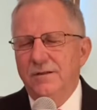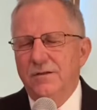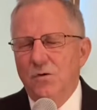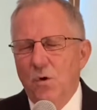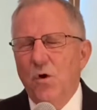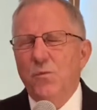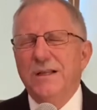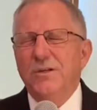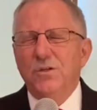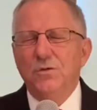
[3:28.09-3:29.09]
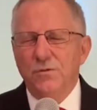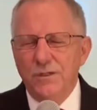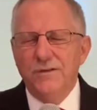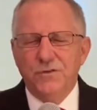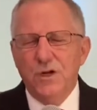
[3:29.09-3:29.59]
Lord, we do
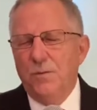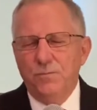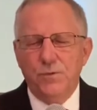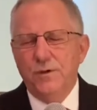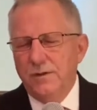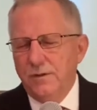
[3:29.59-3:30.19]
lift up the